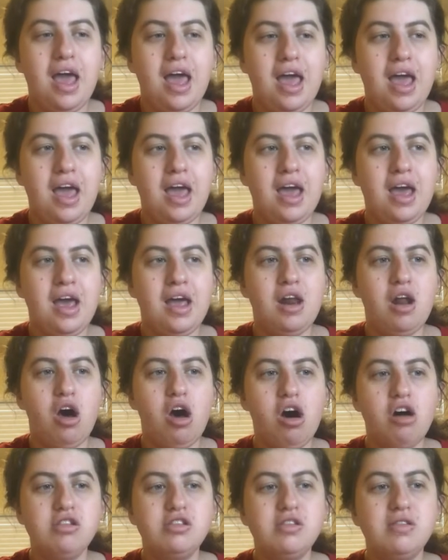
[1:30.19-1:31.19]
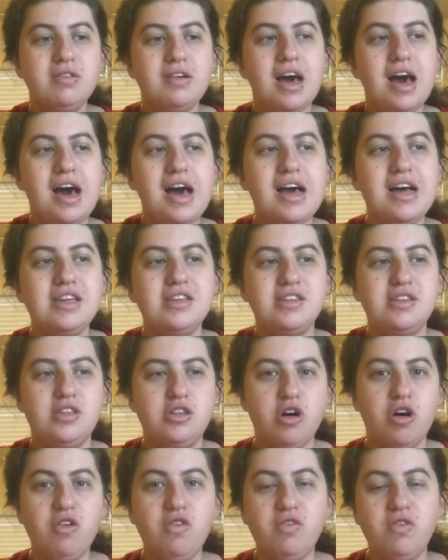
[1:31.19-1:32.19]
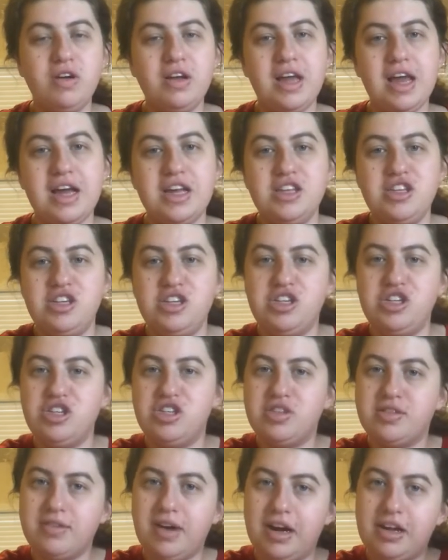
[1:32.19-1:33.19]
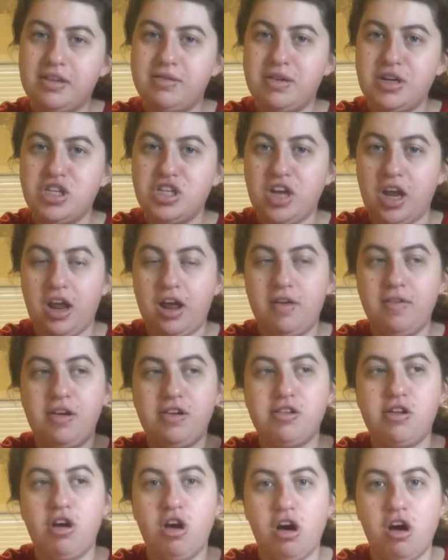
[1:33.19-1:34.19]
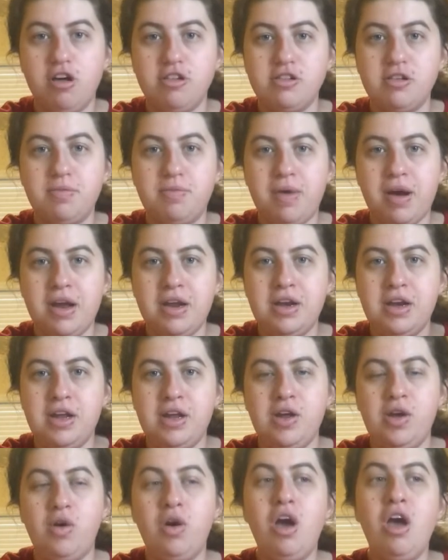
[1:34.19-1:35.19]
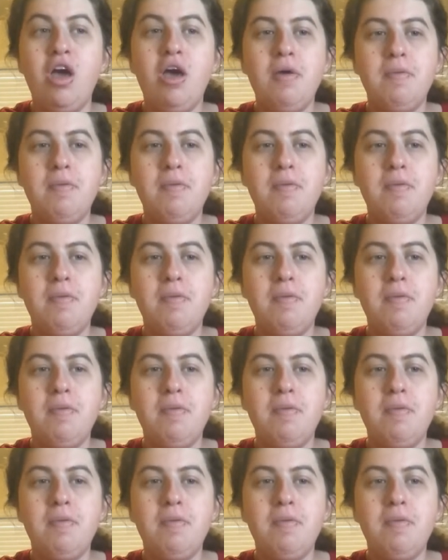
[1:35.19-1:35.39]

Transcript: And also guys, don't forget to subscribe to my channel. You guys are also brand new.